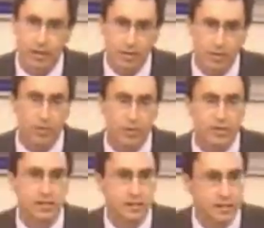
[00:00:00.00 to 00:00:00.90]
around
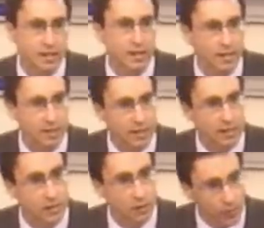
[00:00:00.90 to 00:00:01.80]
which society
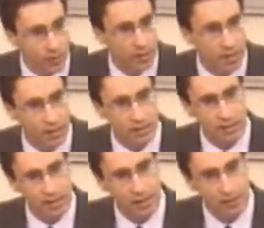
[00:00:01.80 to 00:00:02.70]
is organized. And